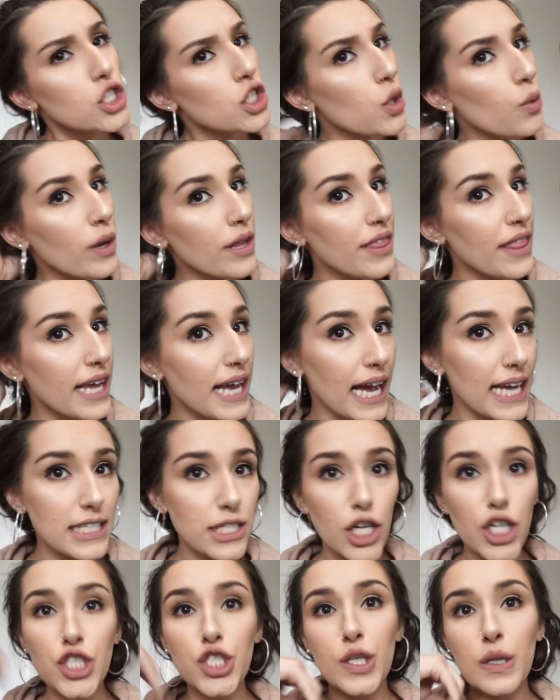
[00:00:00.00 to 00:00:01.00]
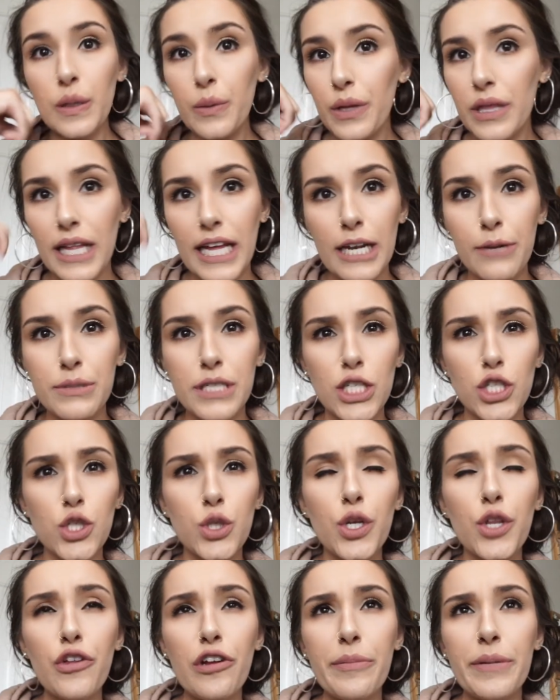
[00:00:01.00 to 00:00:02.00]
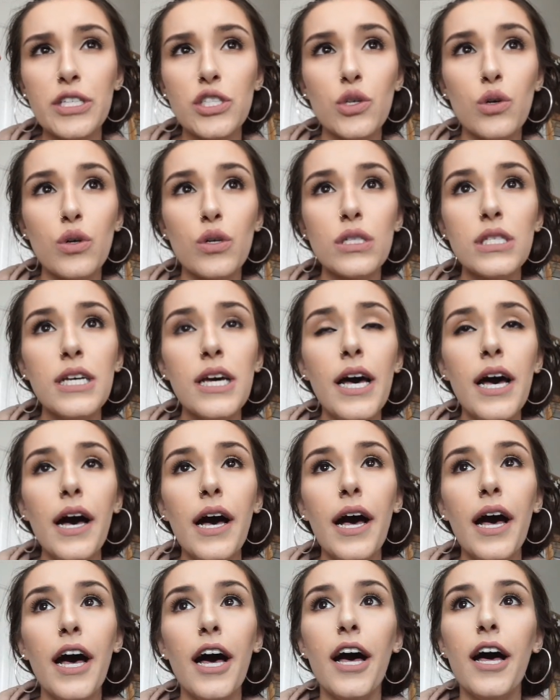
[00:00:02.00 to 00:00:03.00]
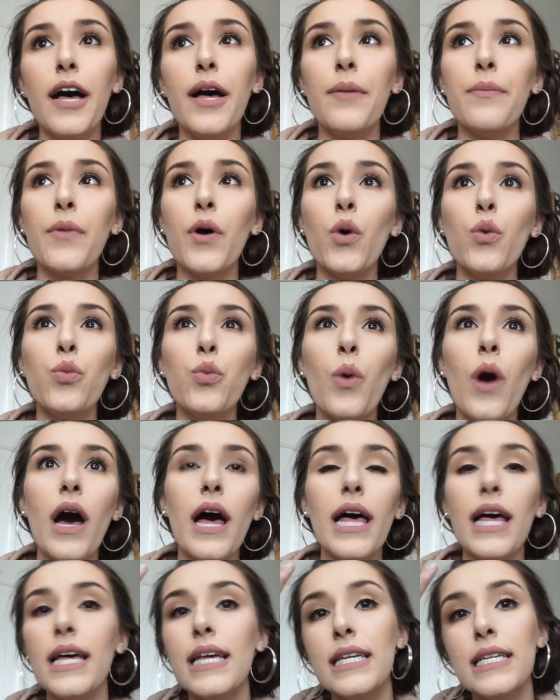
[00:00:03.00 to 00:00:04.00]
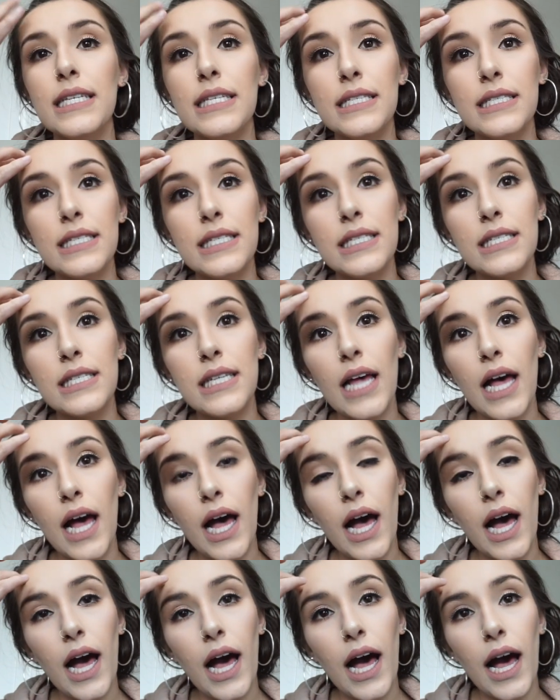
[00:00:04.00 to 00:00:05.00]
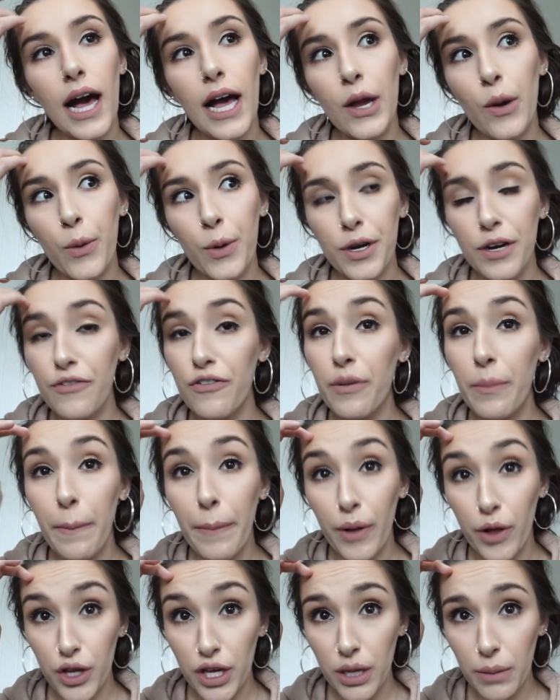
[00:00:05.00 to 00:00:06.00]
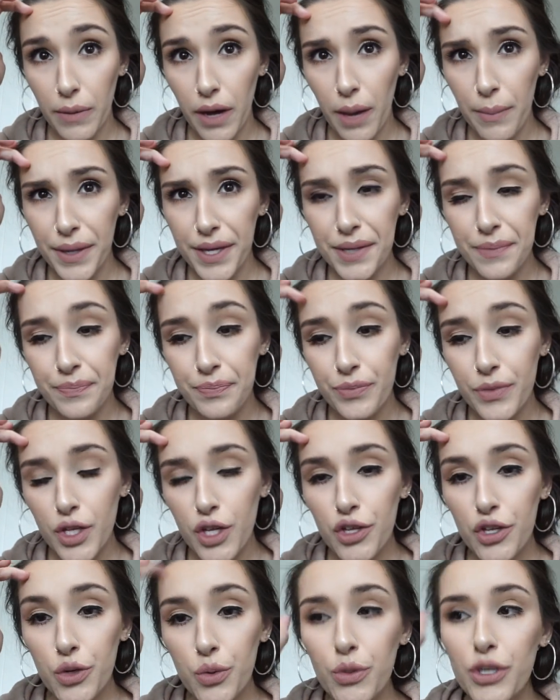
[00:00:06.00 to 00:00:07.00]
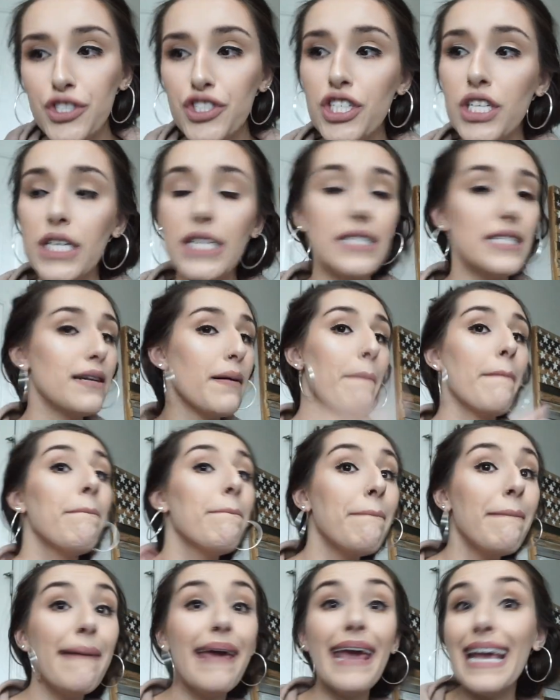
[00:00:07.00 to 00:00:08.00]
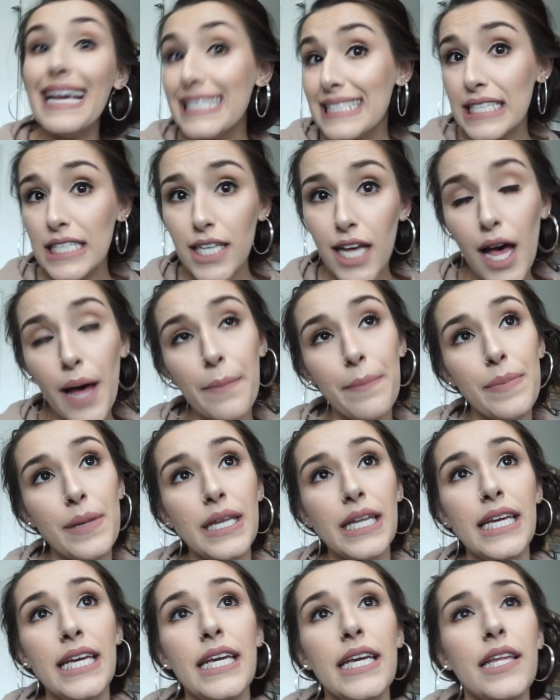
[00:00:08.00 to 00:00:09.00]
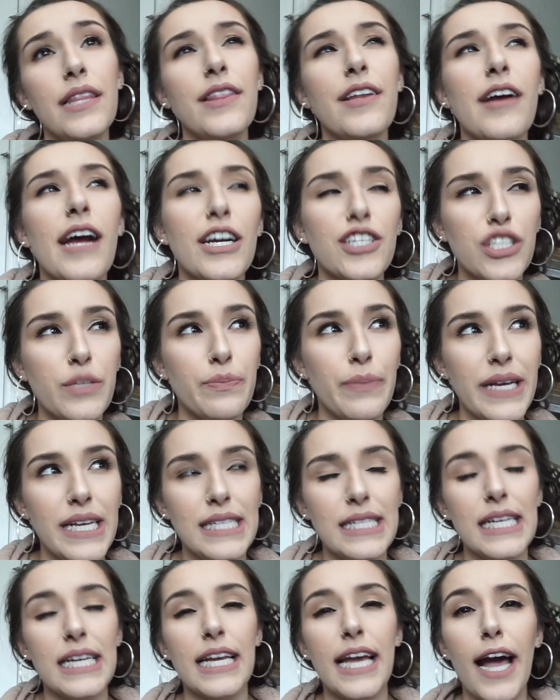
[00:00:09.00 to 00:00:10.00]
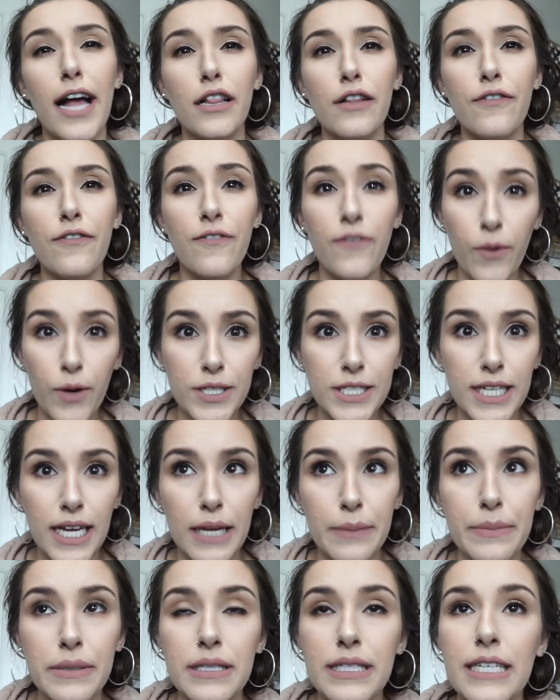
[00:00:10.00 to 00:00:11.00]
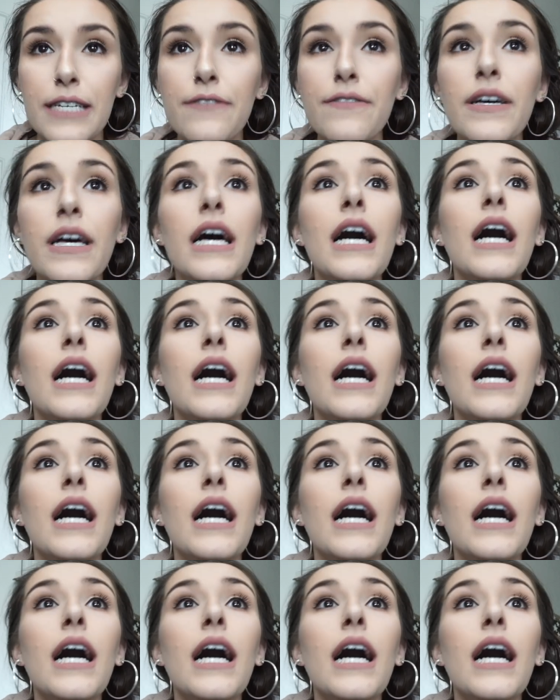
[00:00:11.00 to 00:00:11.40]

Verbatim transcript: So one thing I started doing when Landon was like two to three months old um, was I ordered from Milky Mama, which is an amazing company. They're actually based in California, I believe.